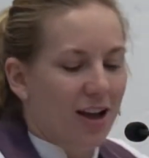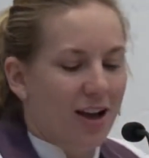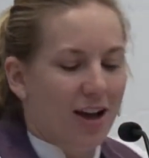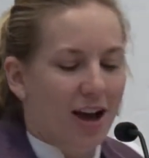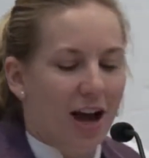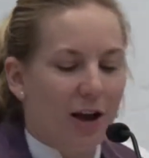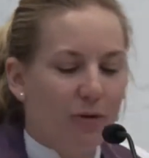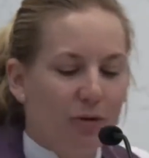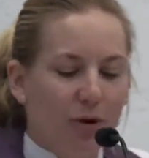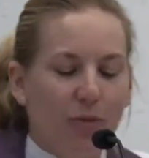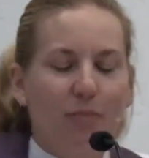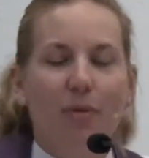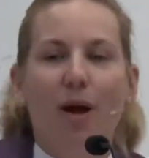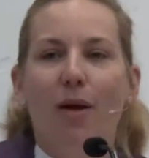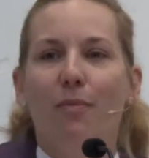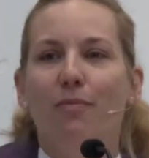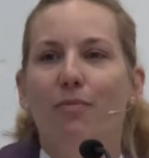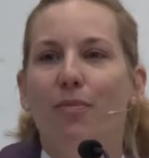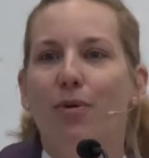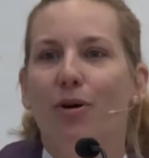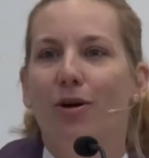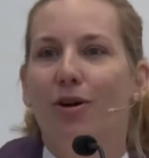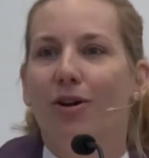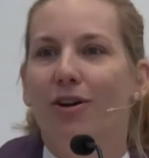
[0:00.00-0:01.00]
I
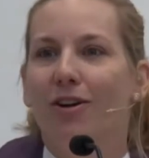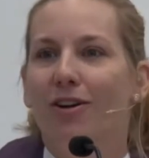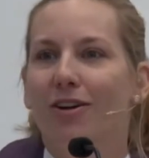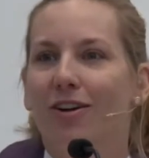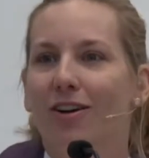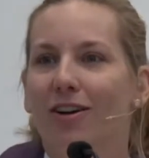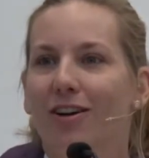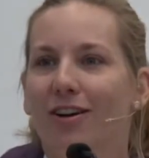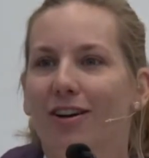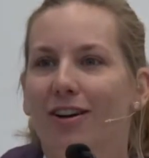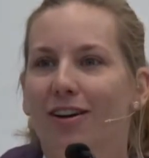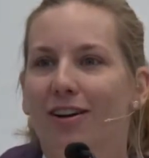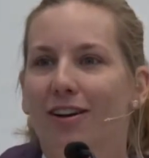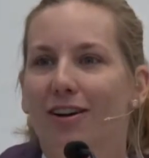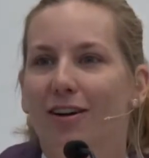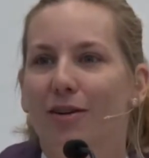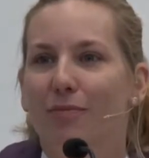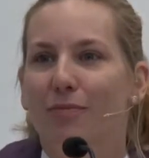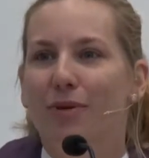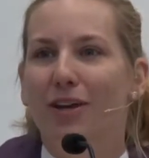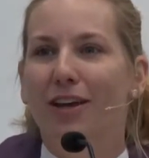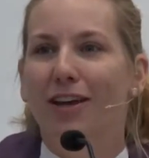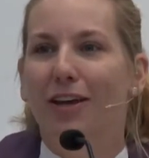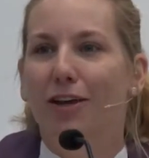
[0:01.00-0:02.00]
remember
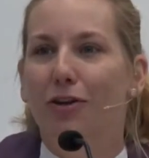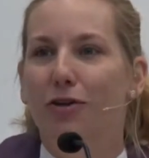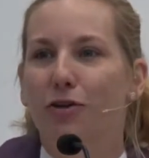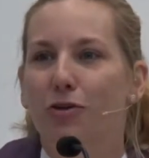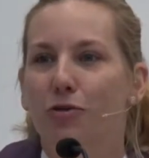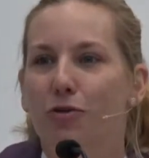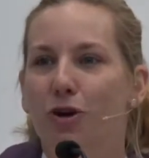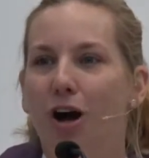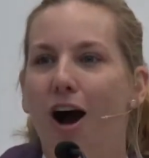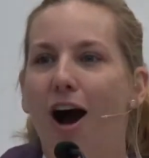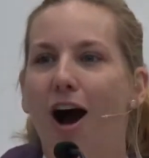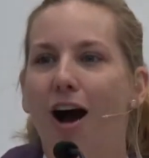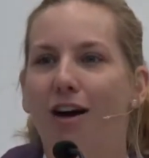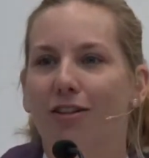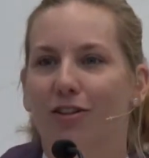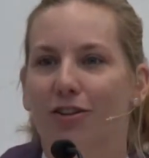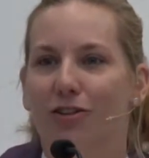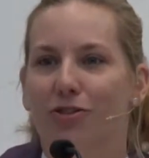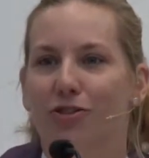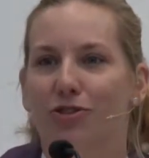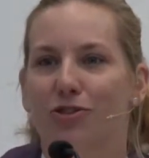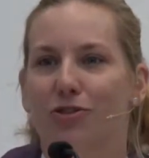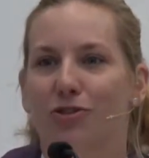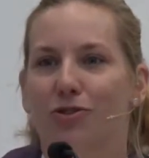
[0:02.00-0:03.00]
being a new
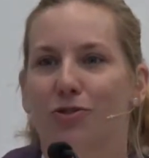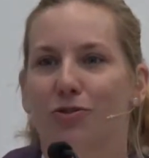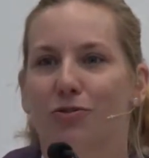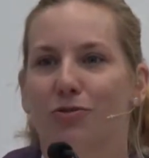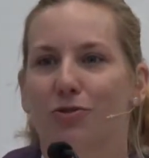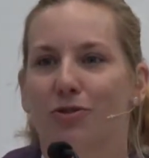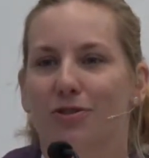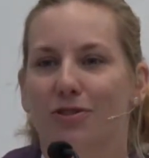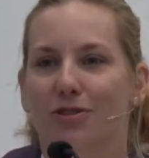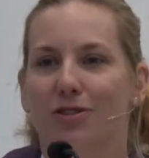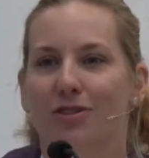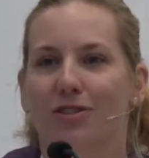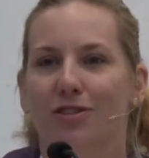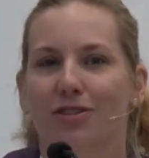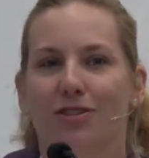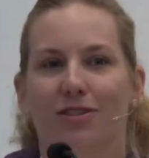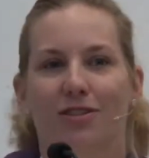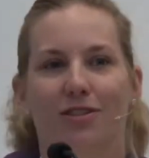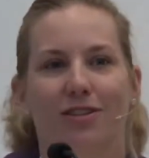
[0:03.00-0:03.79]
college student